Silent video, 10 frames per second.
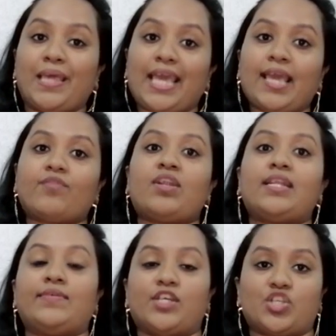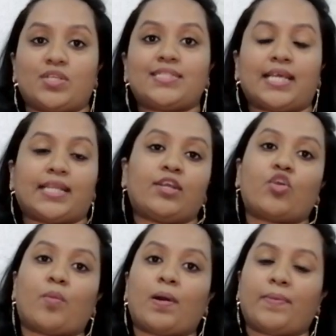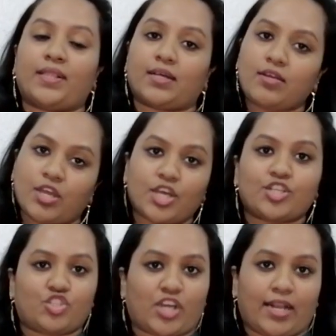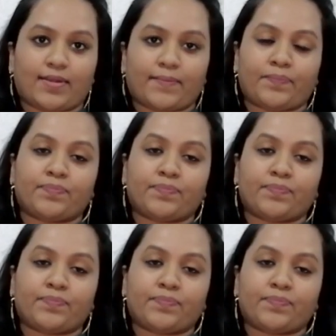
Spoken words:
behavioral deviations that can crop up in the child.